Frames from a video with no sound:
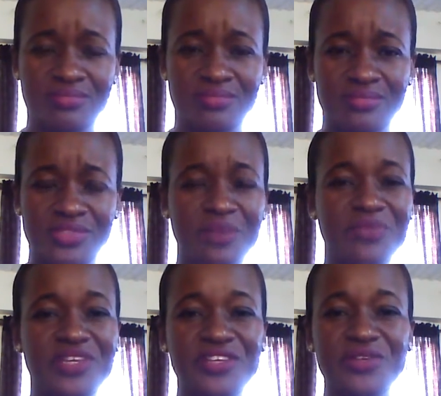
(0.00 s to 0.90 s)

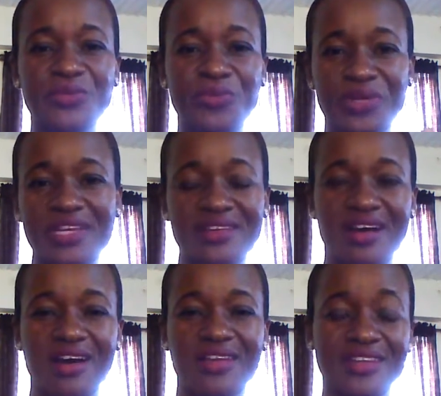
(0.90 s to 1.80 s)
Something you read
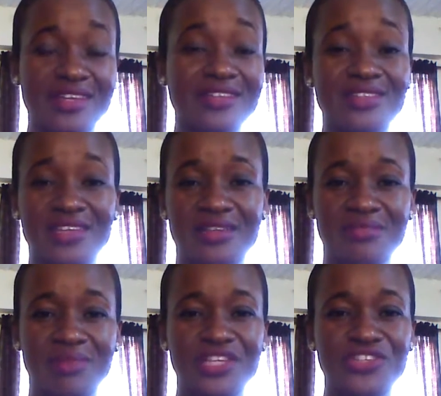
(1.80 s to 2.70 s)
on the internet
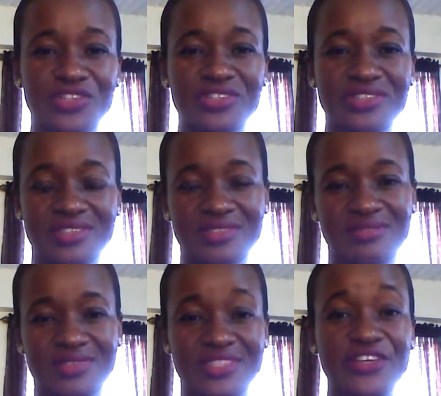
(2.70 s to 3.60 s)
might just
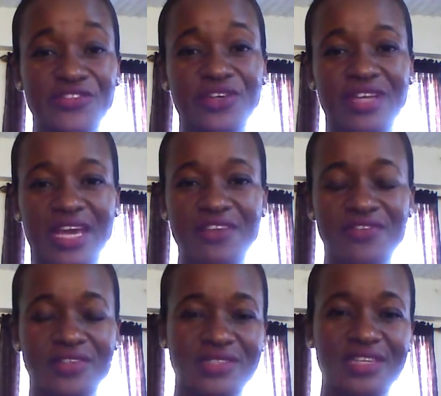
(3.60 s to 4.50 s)
save your life
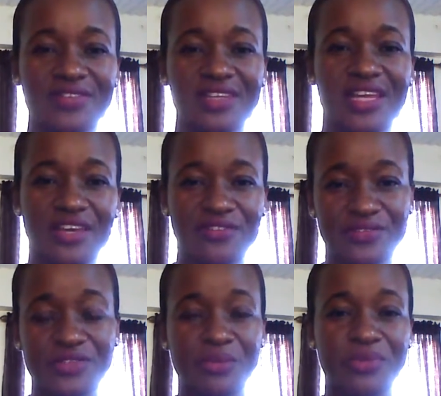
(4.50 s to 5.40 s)
or save the life
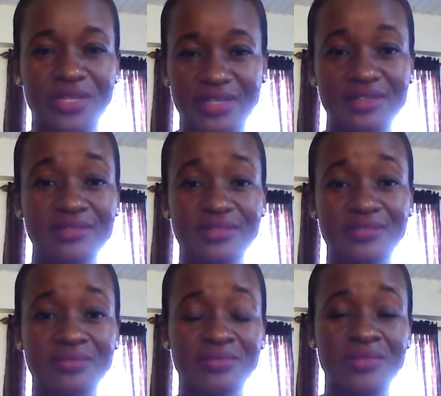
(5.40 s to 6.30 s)
of somebody else.
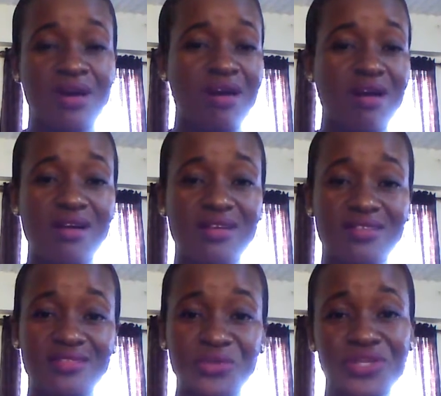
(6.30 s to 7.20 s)
Or,
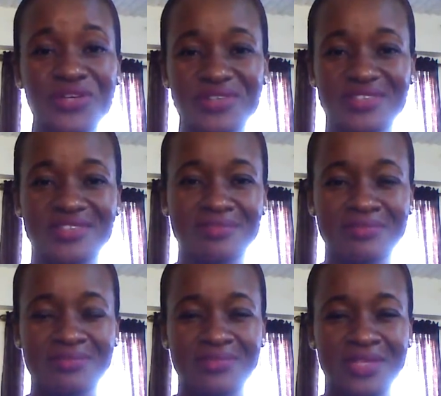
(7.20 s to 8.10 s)
who knows,
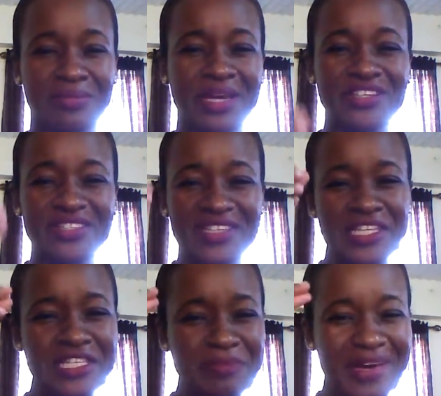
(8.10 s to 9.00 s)
it might just
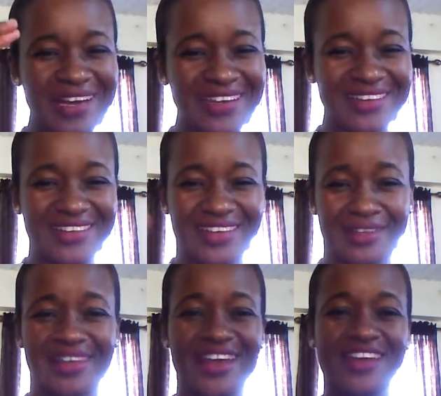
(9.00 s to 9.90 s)
inspire
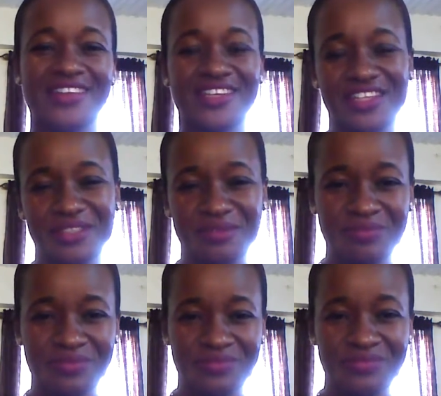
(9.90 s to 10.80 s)
an idea
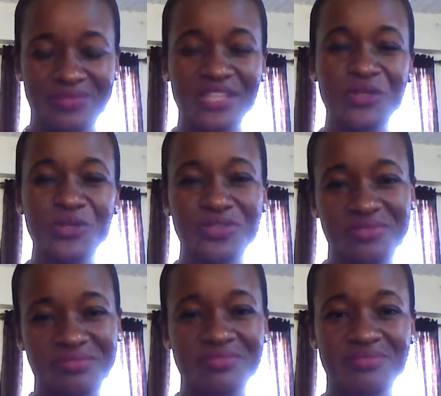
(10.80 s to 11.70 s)
that could
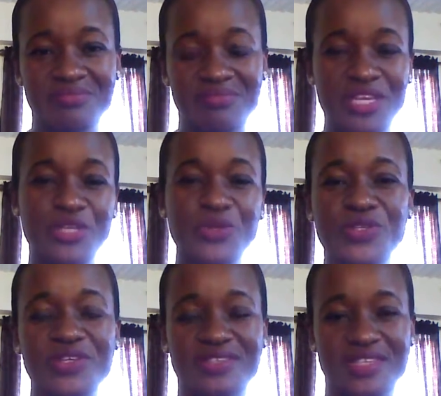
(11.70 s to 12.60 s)
make you
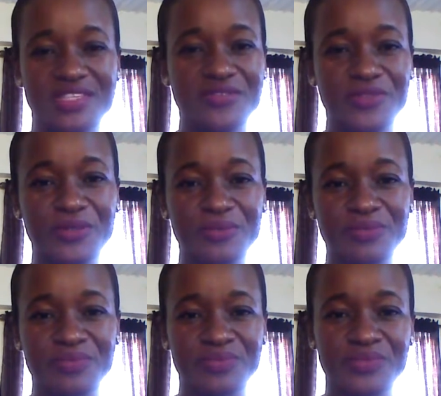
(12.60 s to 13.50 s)
successful.
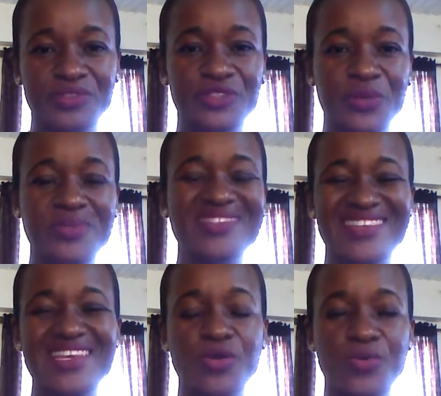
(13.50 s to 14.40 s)
So,
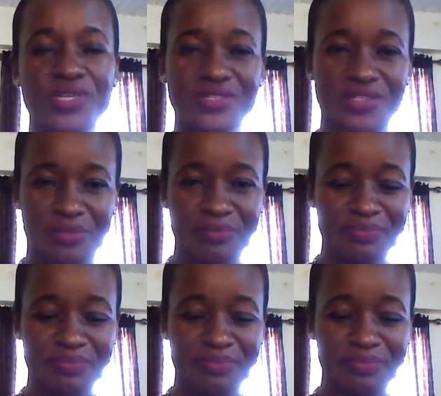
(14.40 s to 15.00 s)
seek wisdom.